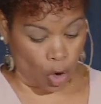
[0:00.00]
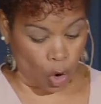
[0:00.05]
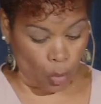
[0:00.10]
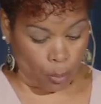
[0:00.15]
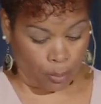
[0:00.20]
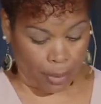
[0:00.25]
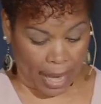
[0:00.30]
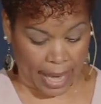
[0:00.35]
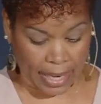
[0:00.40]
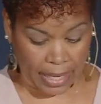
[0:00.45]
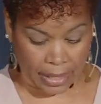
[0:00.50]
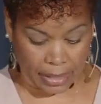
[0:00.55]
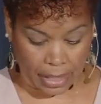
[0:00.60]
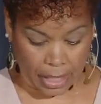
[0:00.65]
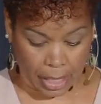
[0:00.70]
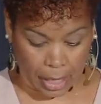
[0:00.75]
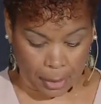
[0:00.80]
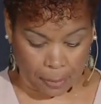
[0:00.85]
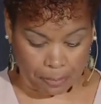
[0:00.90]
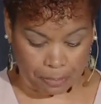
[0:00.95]
obeying
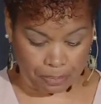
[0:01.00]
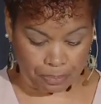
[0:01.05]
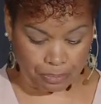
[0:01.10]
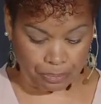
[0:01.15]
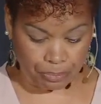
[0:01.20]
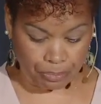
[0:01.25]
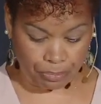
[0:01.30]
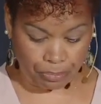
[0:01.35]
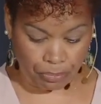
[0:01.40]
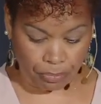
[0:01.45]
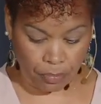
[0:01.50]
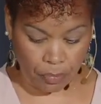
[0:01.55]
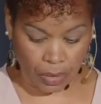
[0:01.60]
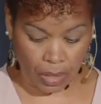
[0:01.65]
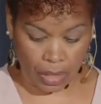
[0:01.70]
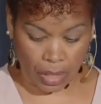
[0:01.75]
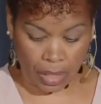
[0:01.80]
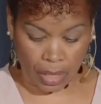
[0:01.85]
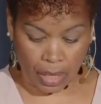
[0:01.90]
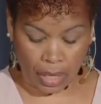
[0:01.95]
him.
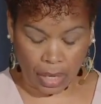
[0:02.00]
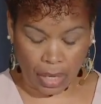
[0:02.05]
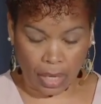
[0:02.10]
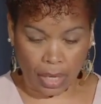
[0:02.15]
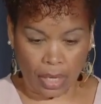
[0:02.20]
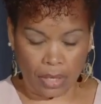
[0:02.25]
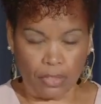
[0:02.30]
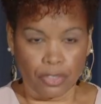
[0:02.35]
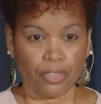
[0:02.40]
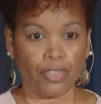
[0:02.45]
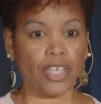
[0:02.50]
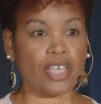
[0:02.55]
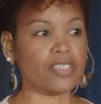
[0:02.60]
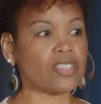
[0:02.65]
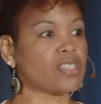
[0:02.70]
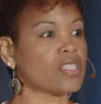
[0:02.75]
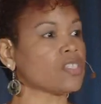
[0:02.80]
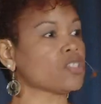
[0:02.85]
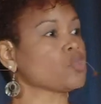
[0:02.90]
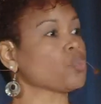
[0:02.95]

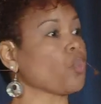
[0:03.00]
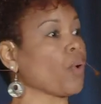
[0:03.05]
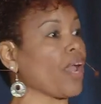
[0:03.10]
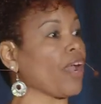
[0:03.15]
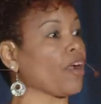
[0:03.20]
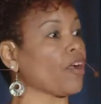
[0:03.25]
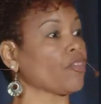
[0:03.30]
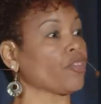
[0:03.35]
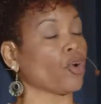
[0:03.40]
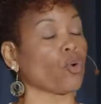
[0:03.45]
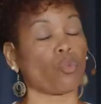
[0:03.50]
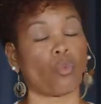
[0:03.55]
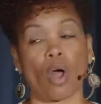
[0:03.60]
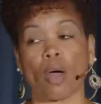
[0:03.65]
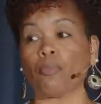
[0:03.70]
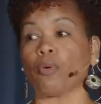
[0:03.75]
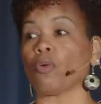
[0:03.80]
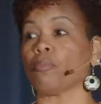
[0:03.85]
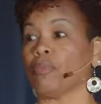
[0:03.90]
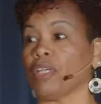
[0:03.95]
This is where the
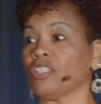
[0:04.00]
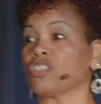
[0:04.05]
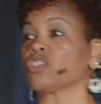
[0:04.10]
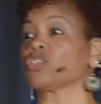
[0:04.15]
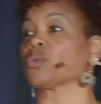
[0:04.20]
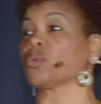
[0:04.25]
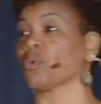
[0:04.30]
rubber meets the